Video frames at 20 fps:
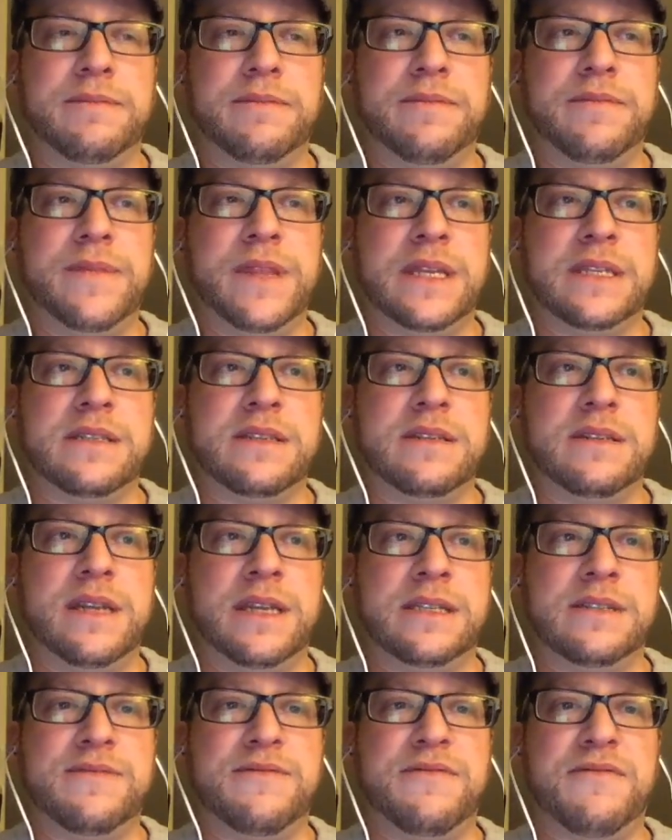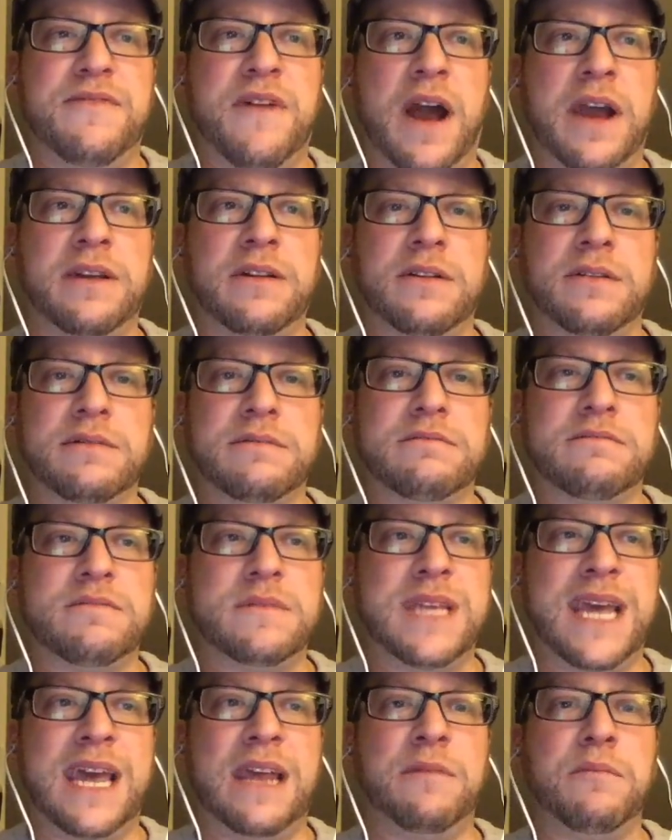its final
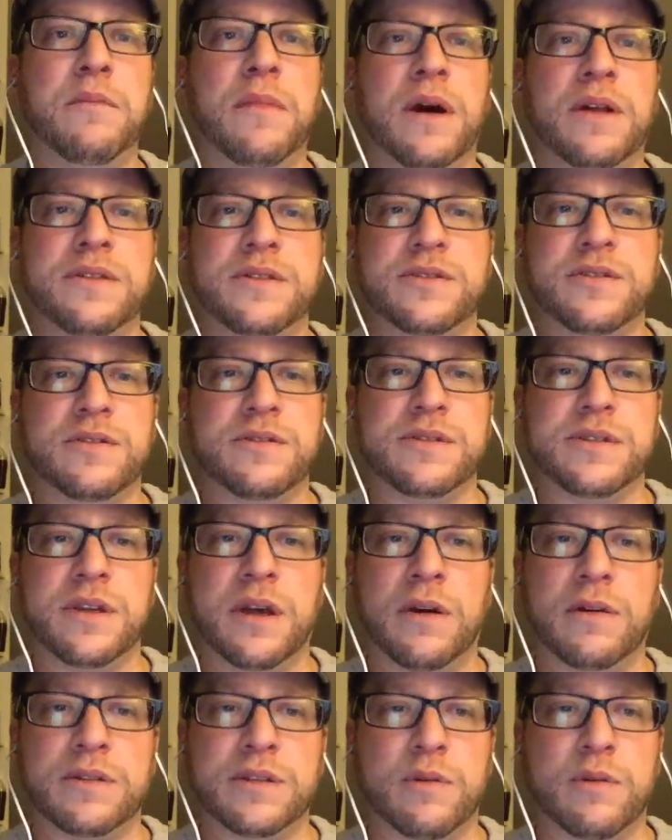10 months or so.